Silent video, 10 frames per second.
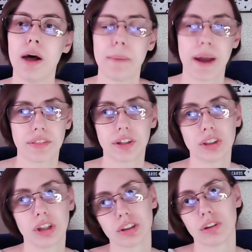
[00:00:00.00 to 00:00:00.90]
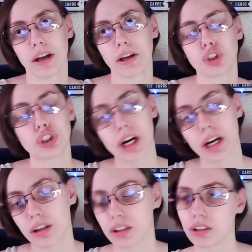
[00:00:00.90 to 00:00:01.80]
Panther is also like
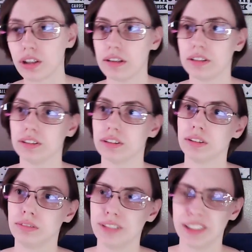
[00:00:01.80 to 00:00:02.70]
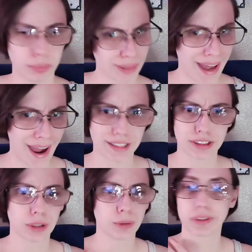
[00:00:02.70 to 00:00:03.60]
strength and it's black,
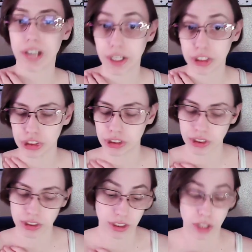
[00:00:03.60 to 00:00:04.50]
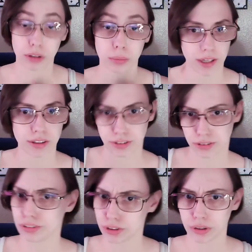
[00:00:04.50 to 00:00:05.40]
so protection, because the color black is
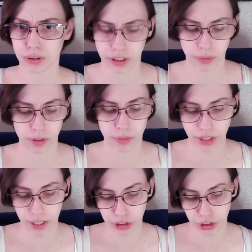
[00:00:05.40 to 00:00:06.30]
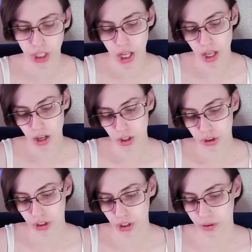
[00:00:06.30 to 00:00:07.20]
associated with protection.
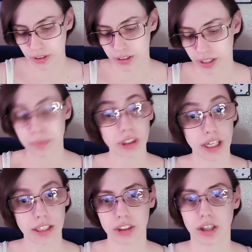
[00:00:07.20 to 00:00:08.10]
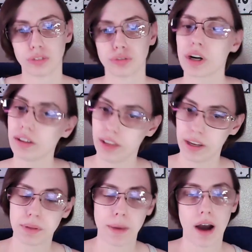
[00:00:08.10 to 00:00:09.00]
So it's like protect yourself, reclaim
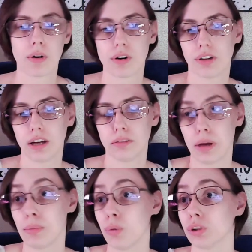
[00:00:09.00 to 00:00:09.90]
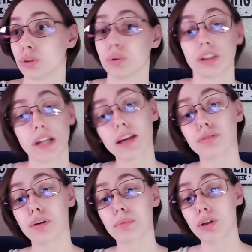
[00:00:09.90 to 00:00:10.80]
the power that maybe once was taken
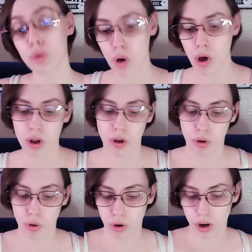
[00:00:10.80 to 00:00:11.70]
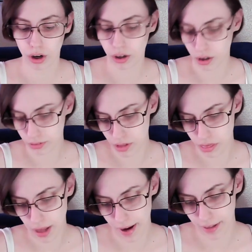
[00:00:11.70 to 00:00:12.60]
from you, or
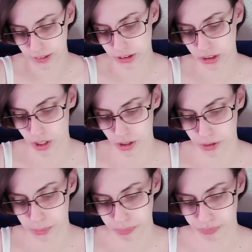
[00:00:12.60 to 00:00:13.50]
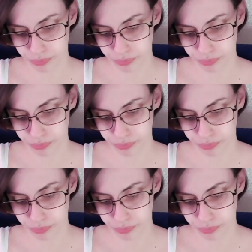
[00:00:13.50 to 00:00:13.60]
that um